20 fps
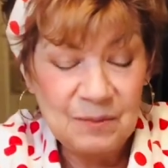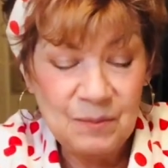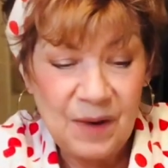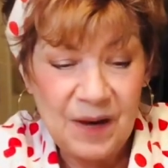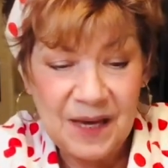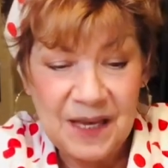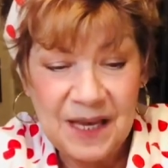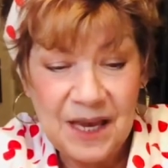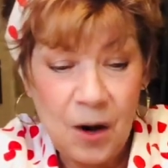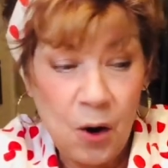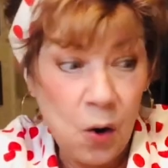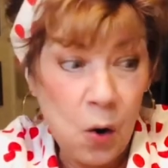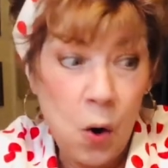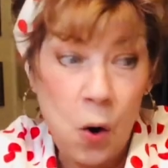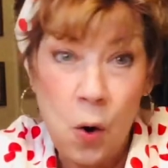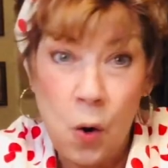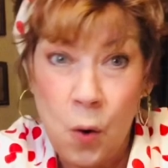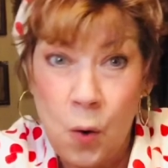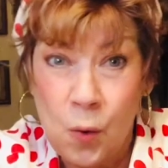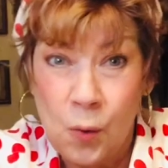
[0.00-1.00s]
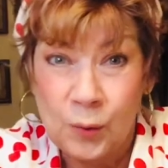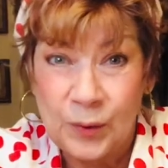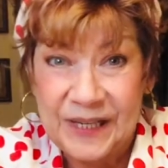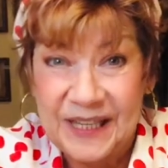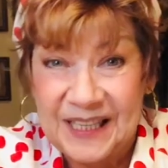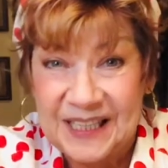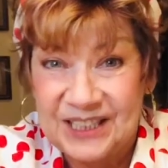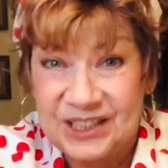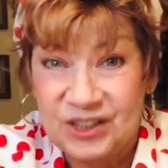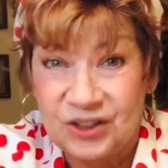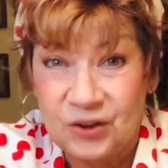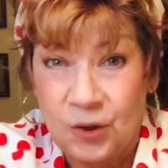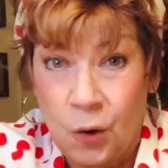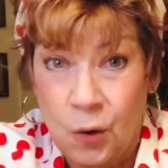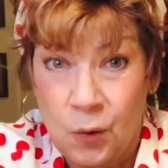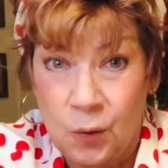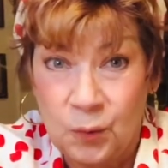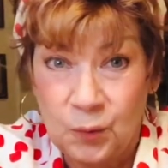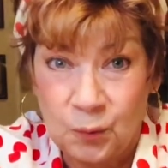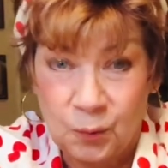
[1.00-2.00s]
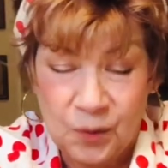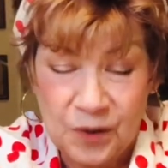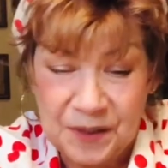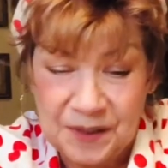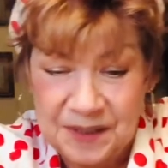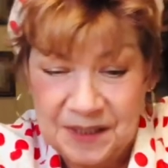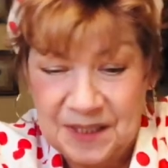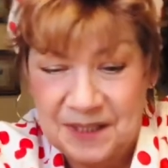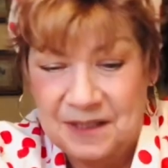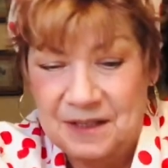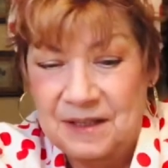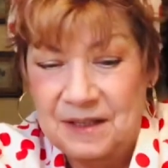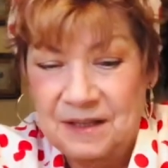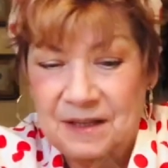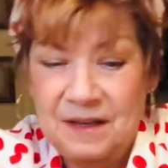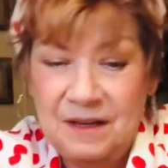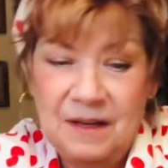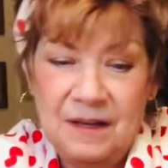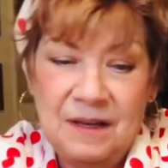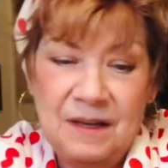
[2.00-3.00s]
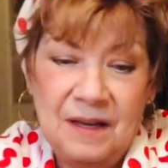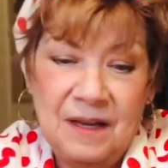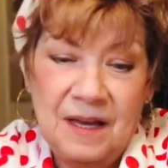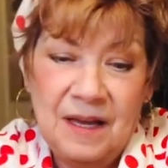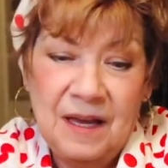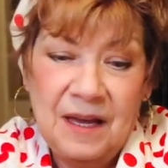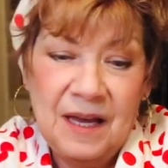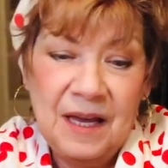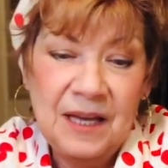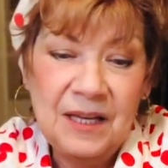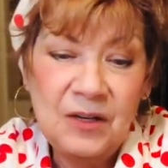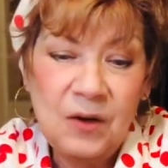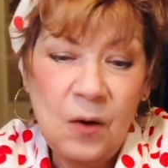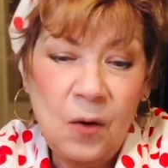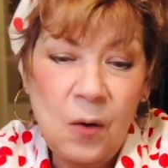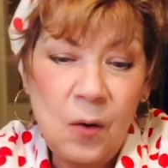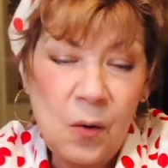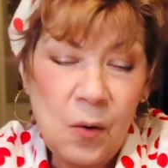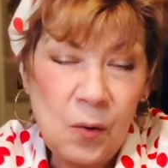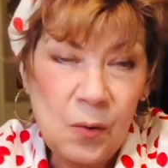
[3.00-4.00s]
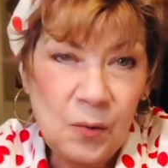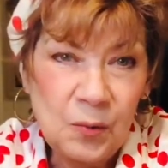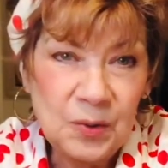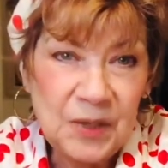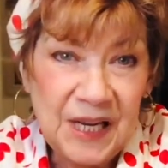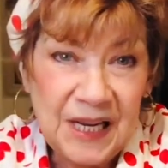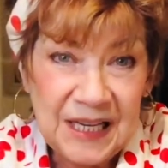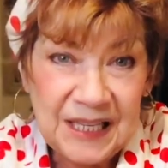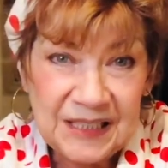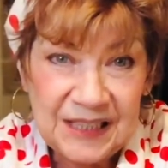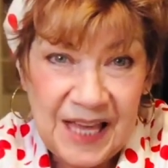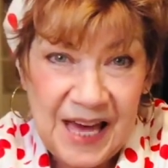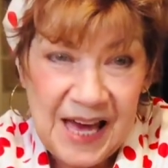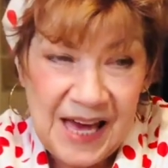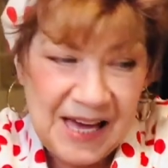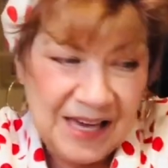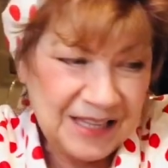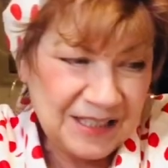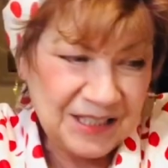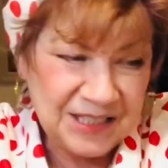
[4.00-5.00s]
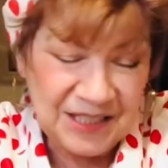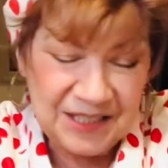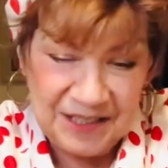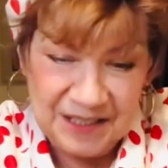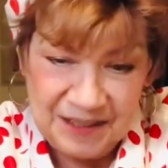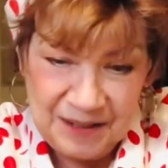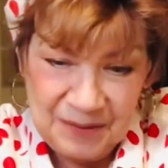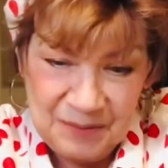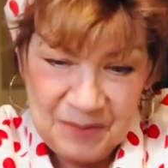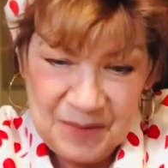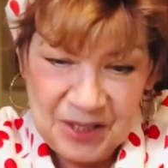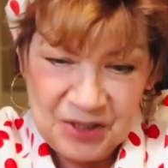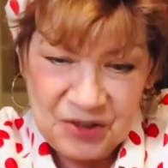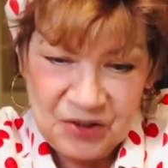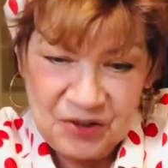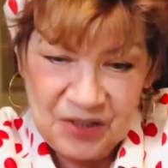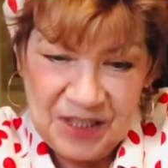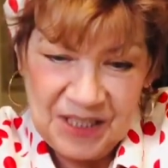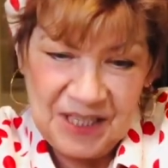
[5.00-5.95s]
my it's an old one, an old glass measuring